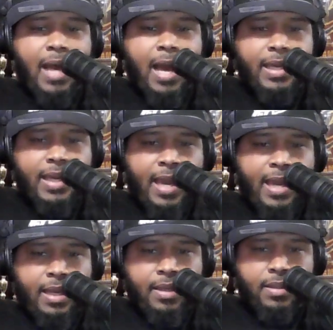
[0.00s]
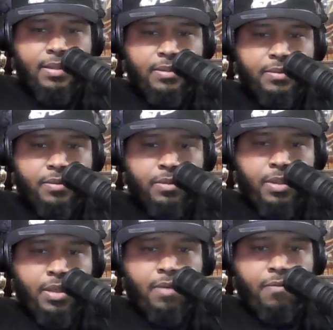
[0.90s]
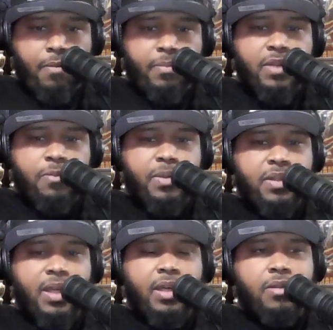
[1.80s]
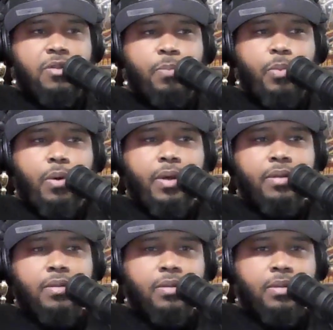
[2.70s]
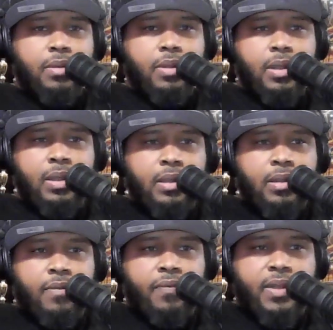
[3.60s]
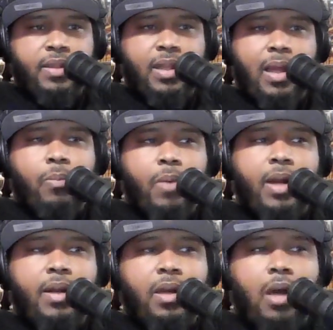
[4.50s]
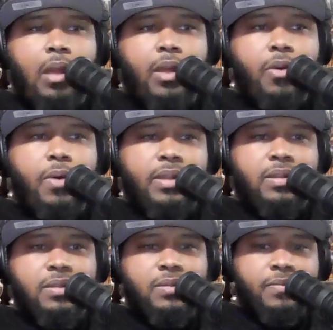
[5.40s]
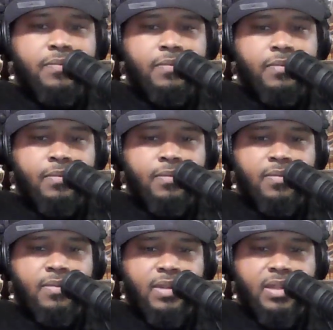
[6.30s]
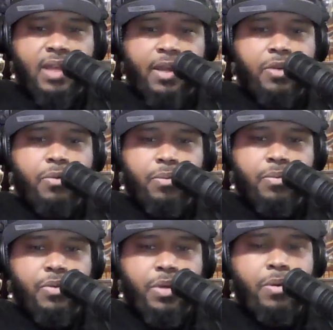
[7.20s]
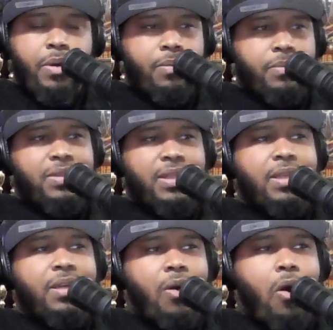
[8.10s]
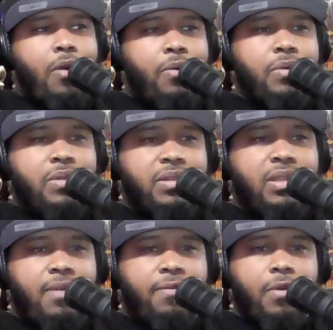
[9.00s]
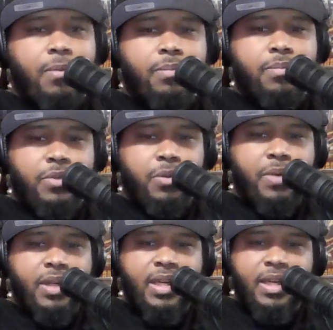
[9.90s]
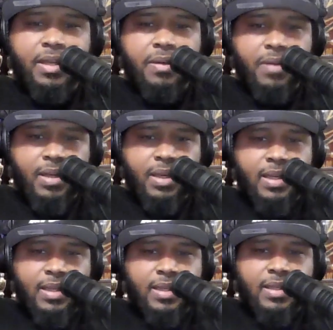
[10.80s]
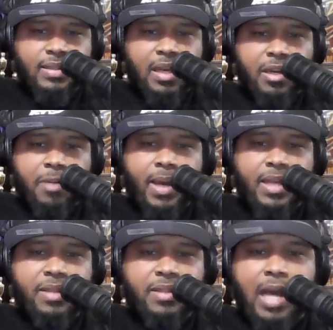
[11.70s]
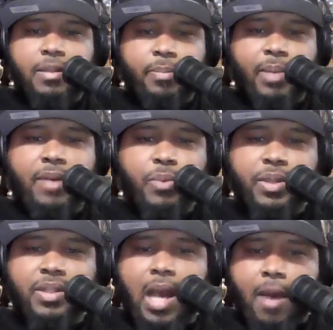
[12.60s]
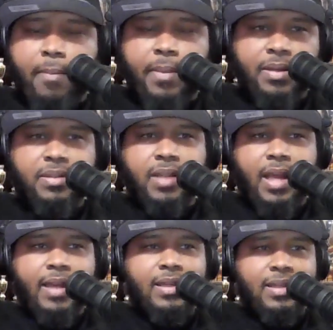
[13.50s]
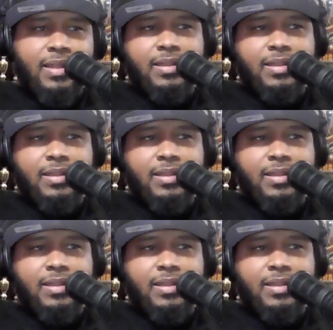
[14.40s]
can I gain from this particular sport until I'm ready to call it quits. It's like you see the articles and stuff from Tariq Hill talking about he's contemplating retirement. It's like